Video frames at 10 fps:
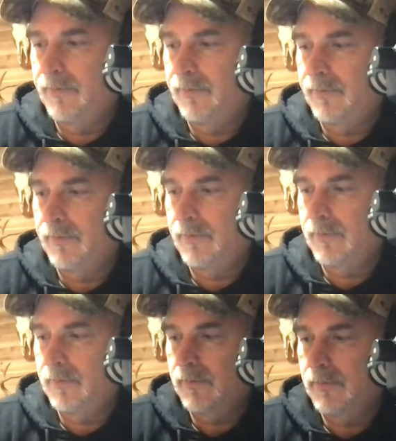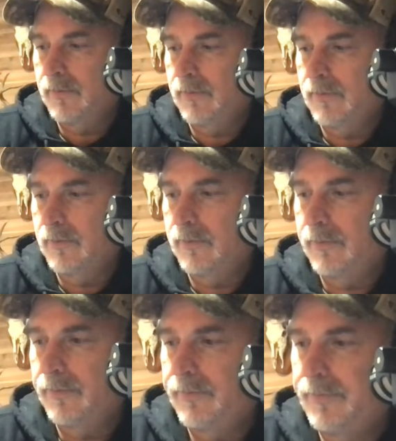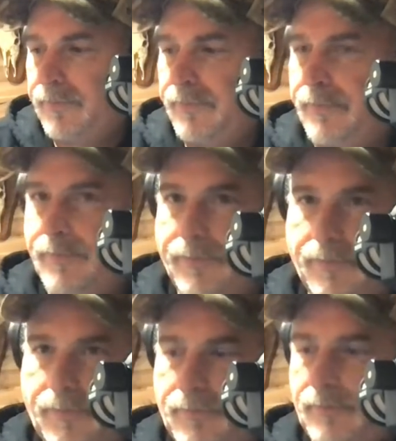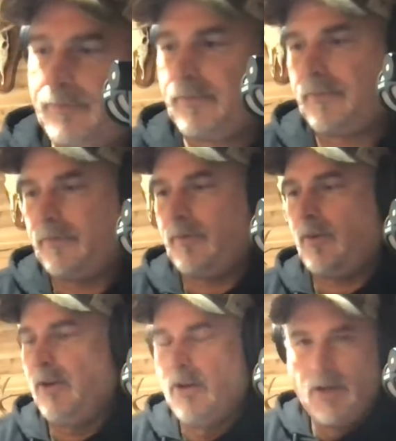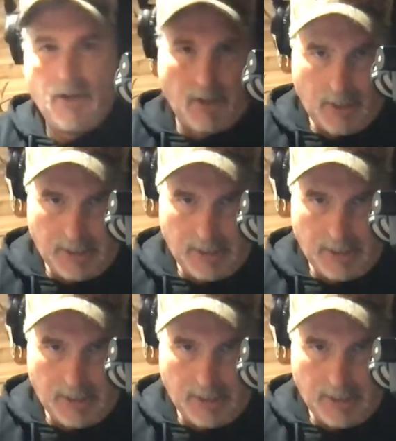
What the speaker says: Nobody speaks.